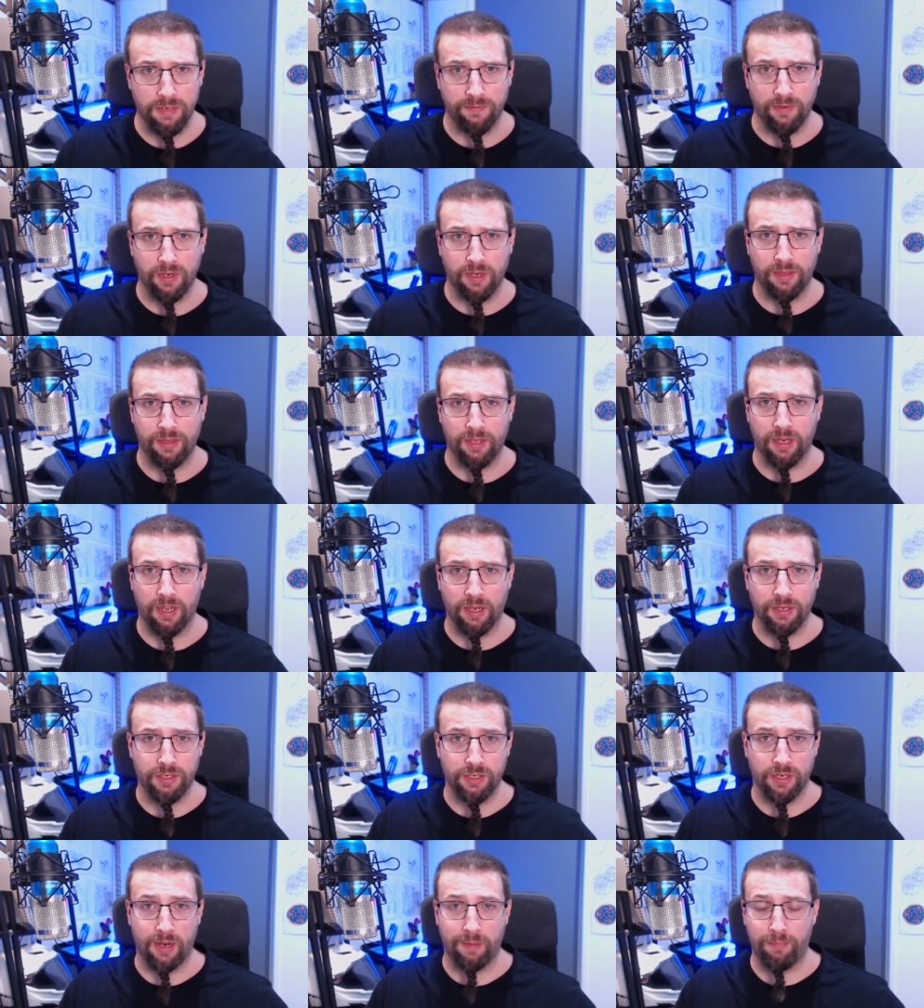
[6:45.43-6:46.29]
If you think I
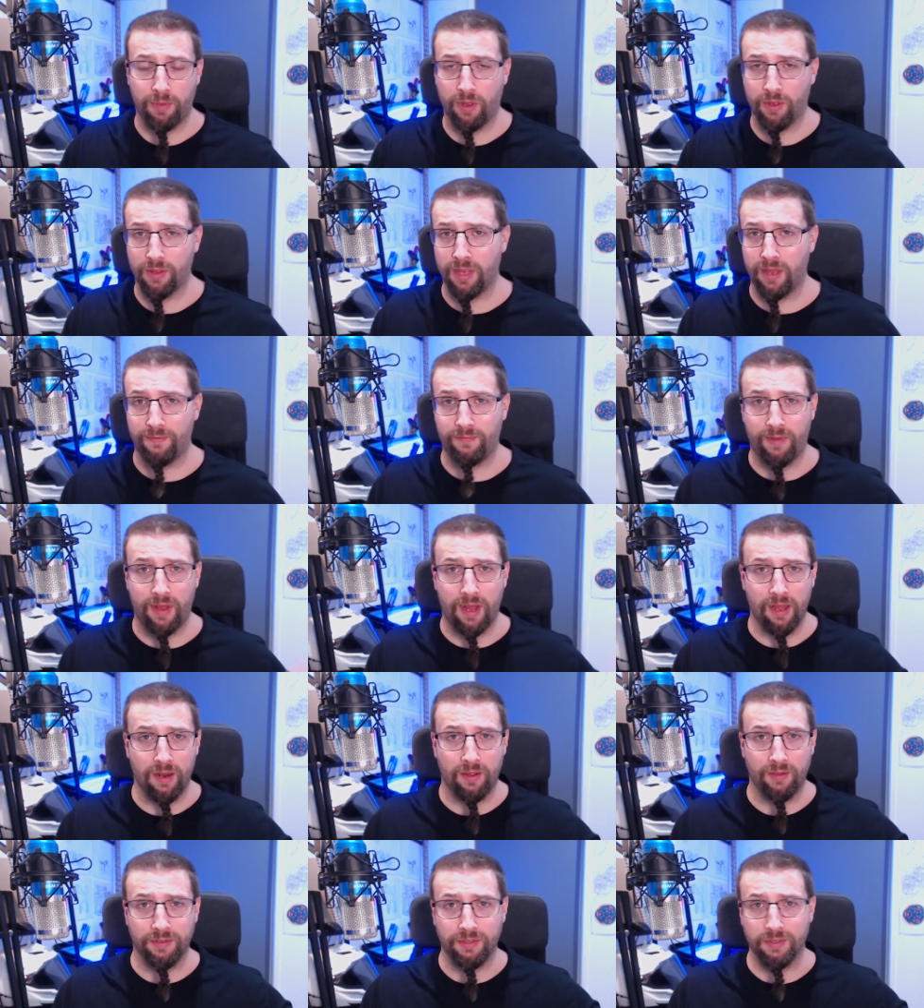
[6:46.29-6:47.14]
should upload that
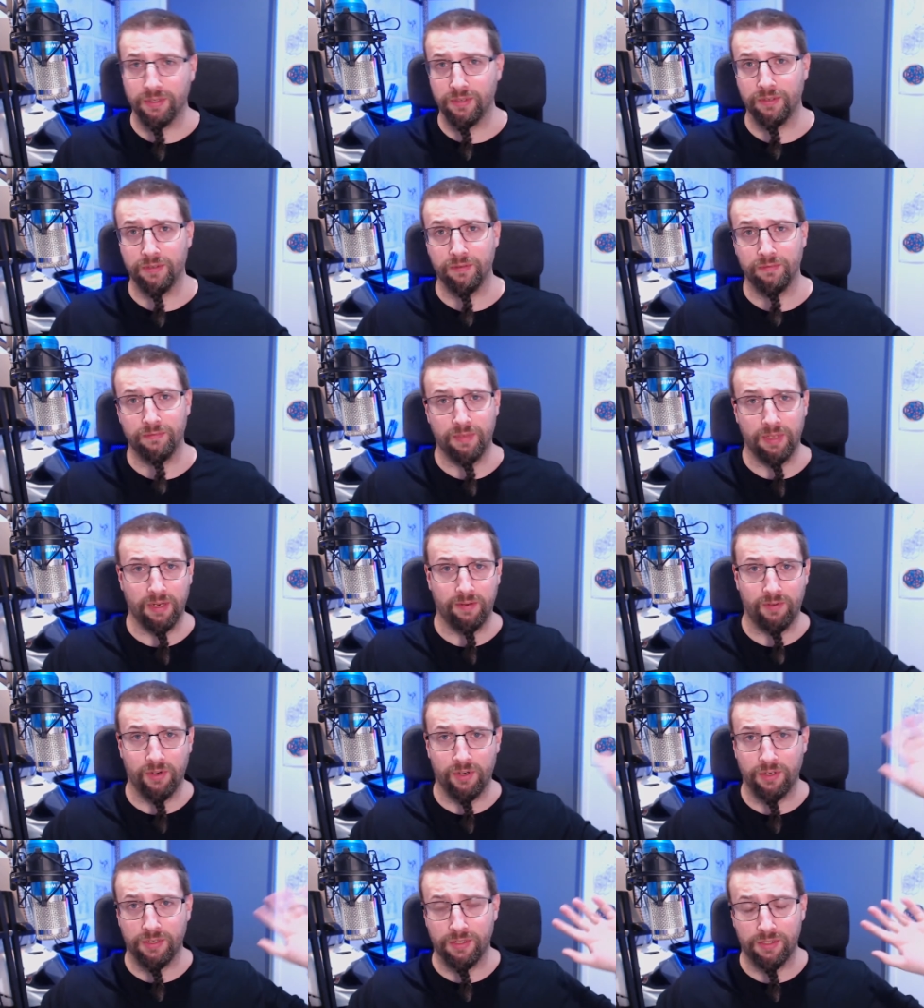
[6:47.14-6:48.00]
file onto
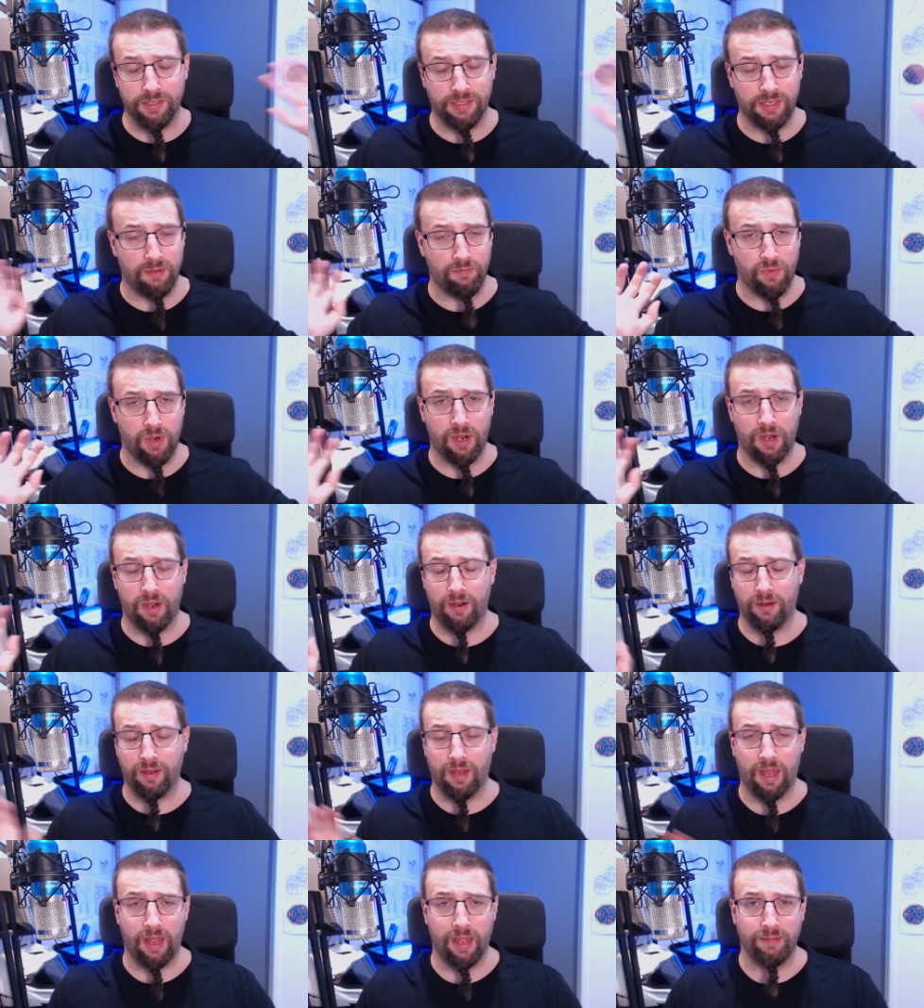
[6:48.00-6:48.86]
Thingiverse or
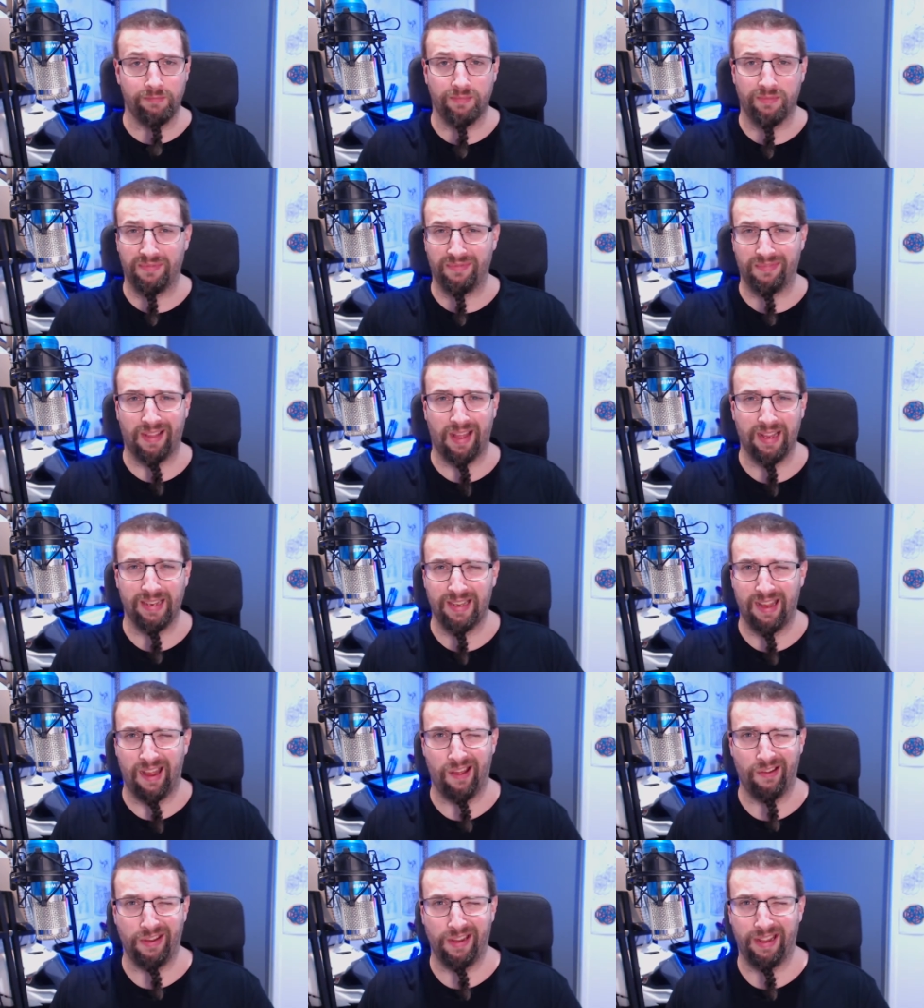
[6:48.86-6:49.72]
somewhere, I I
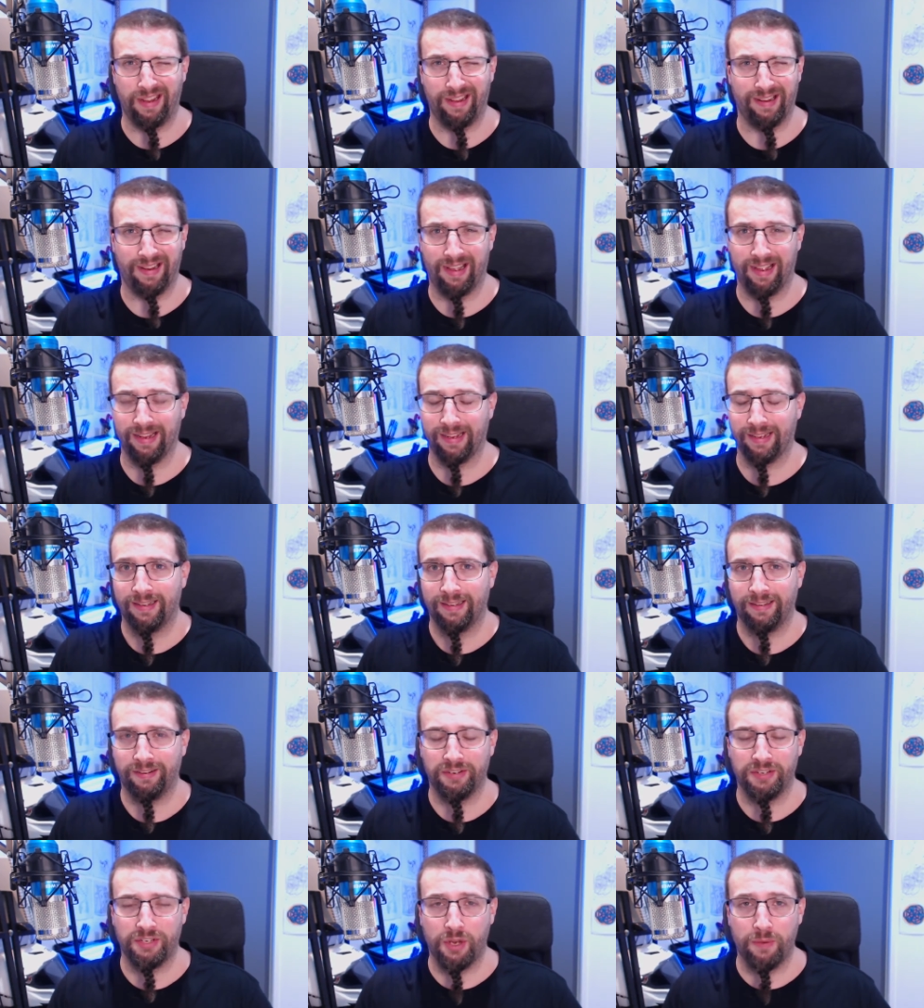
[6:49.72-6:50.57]
doubt it.
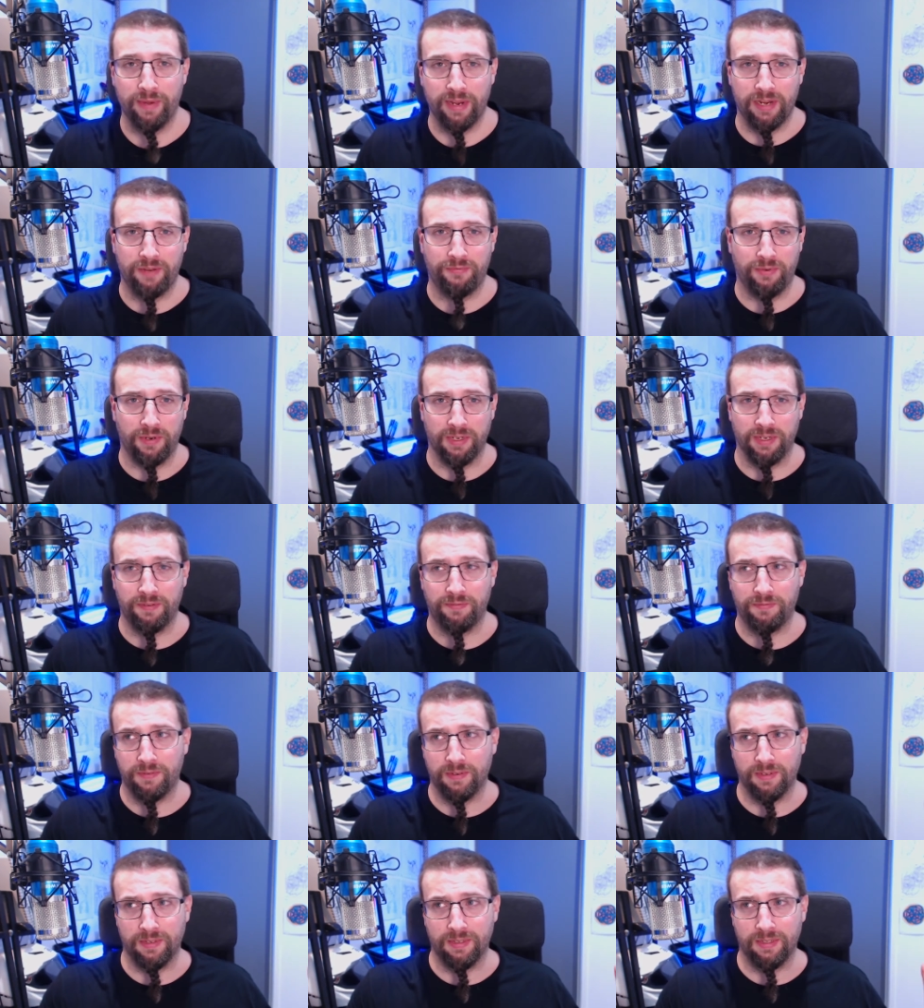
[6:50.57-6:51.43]
Like there are so many different
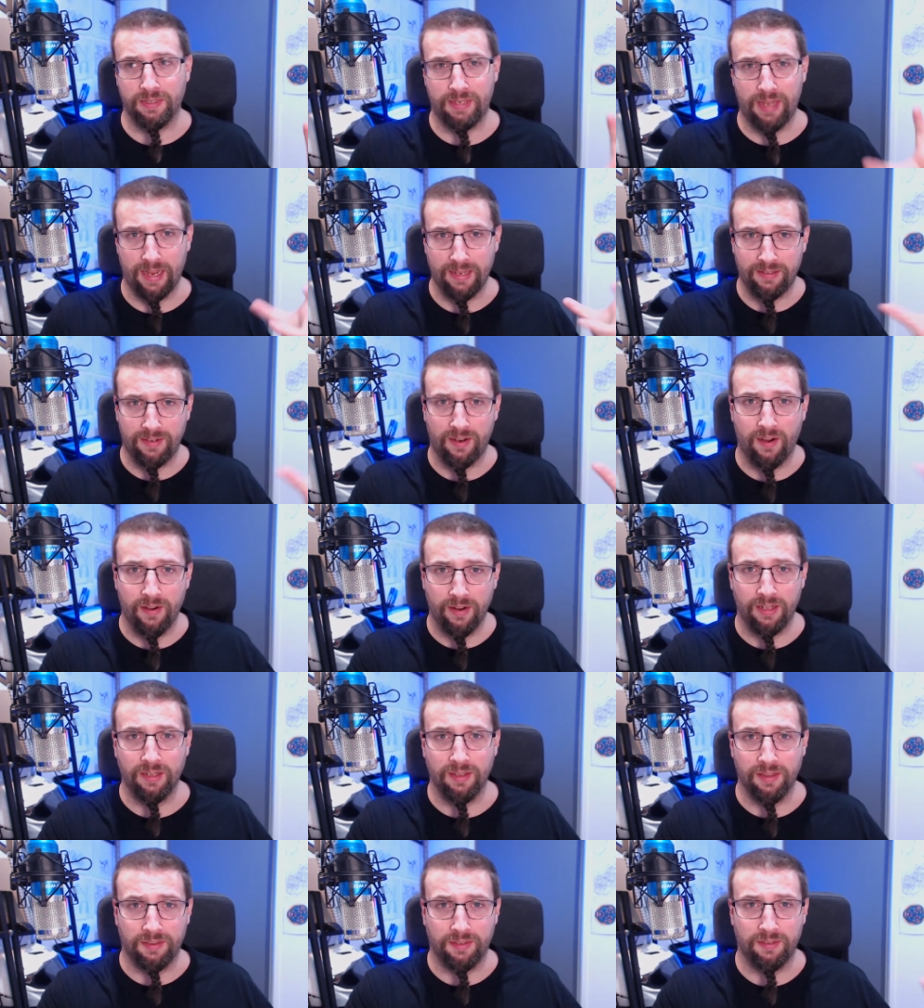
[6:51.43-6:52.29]
different test
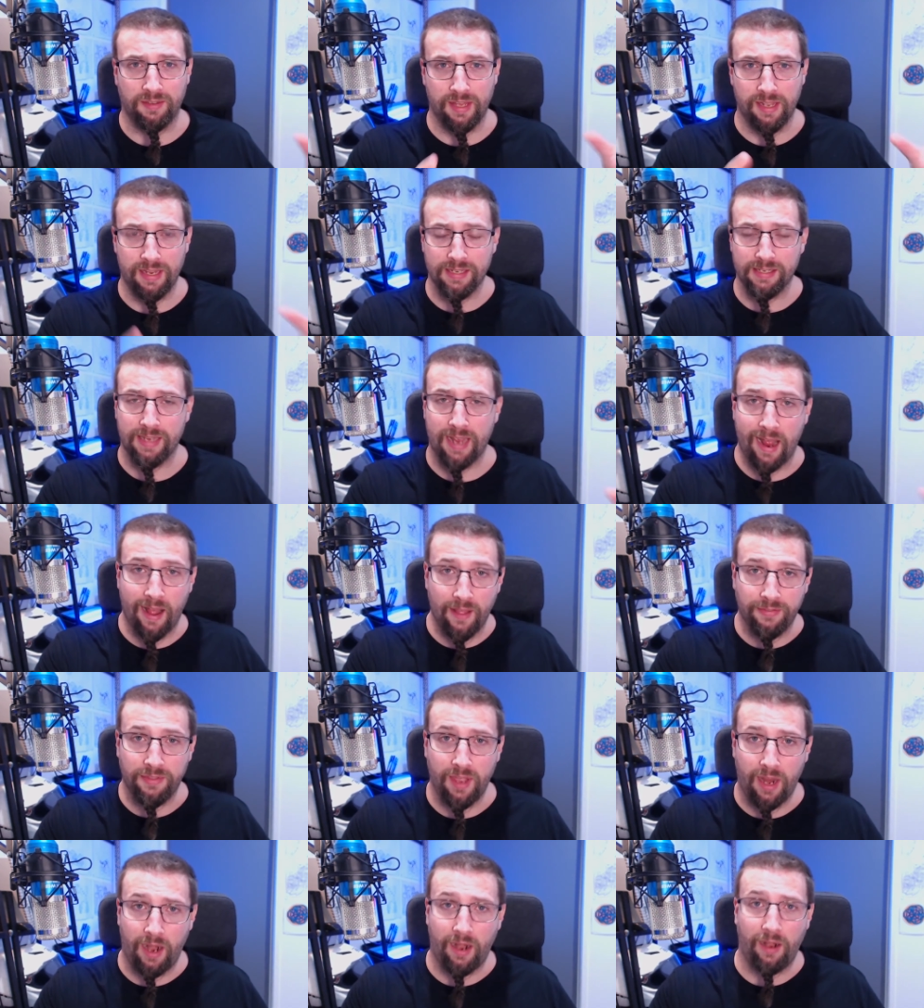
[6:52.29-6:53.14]
article things
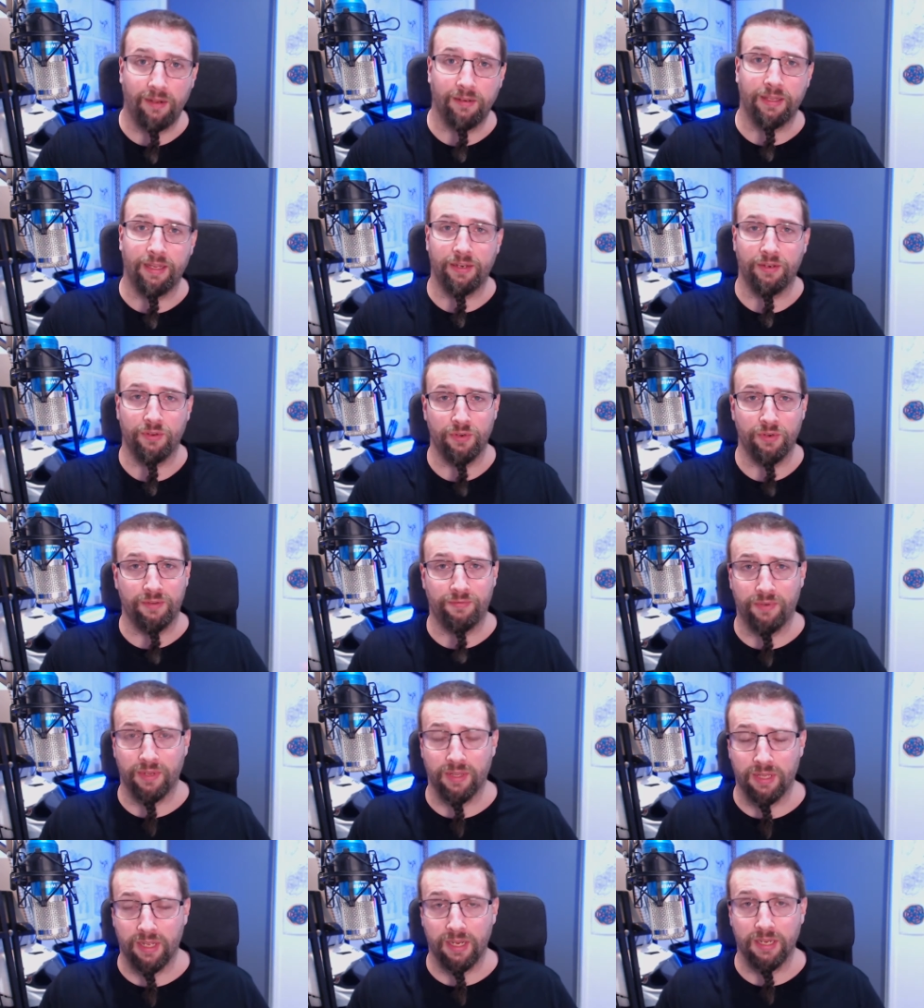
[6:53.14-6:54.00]
out there that do
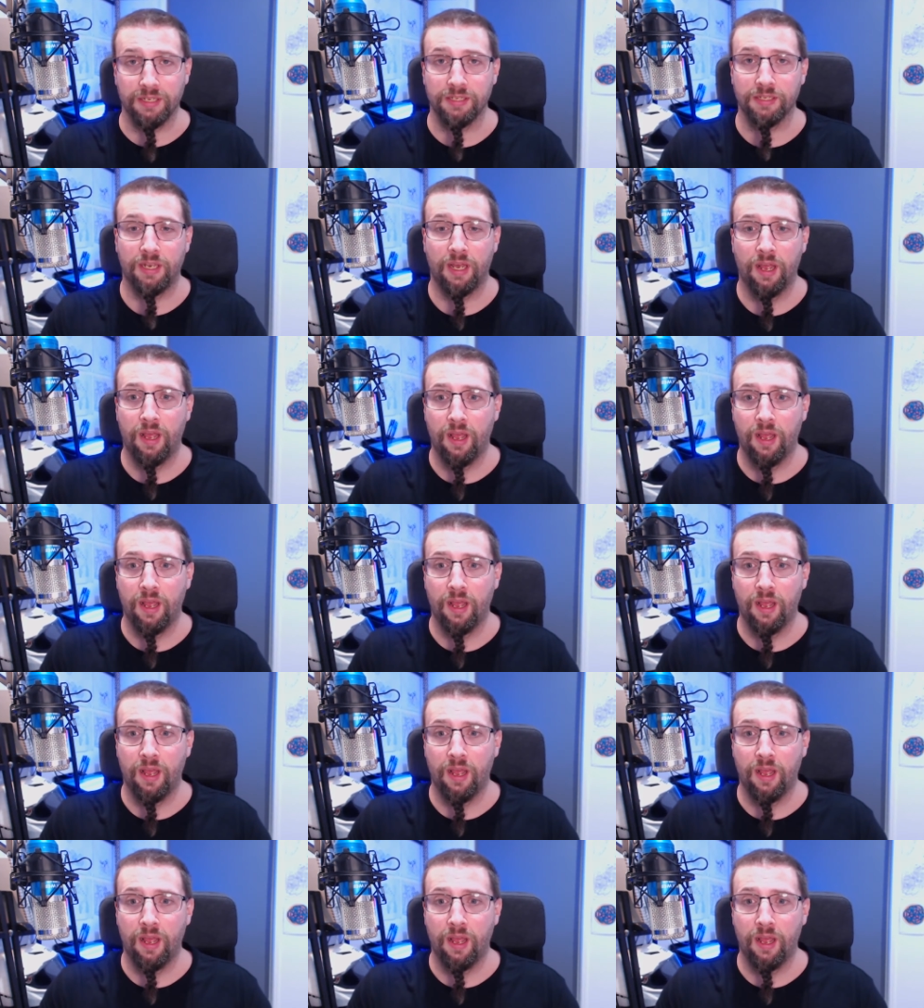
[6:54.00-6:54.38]
different things.